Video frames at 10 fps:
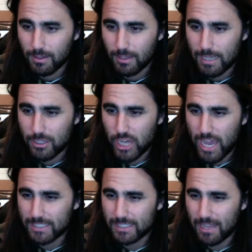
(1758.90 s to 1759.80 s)
In
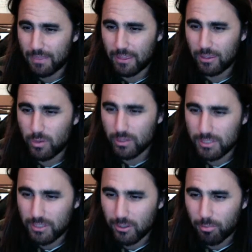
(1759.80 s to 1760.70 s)
Jackson, I think you can
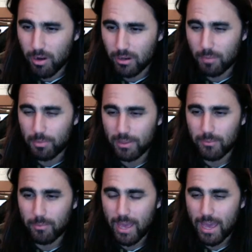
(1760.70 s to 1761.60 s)
still park up on the
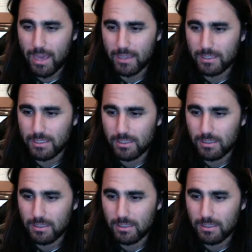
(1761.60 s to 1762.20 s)
pass.